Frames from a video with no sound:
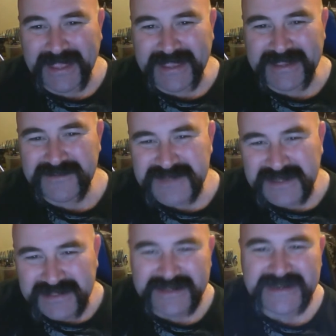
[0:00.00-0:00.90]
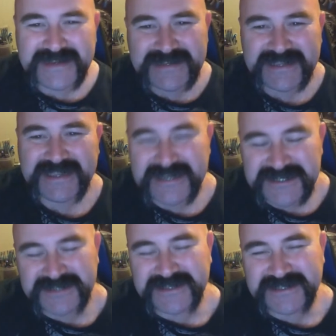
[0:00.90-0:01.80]
It gives a clear
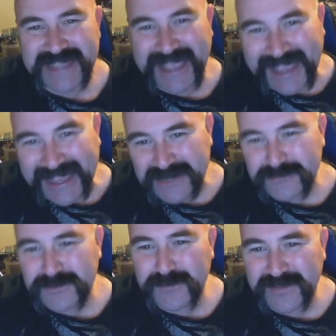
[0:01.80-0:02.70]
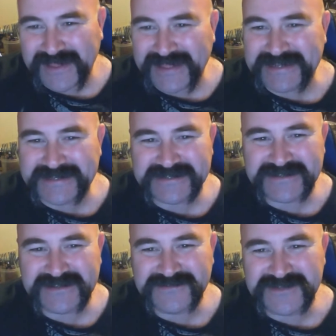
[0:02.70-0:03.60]
indication to anyone with
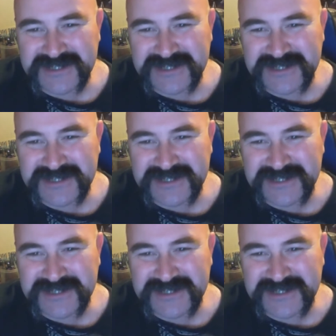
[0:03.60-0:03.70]
eyes of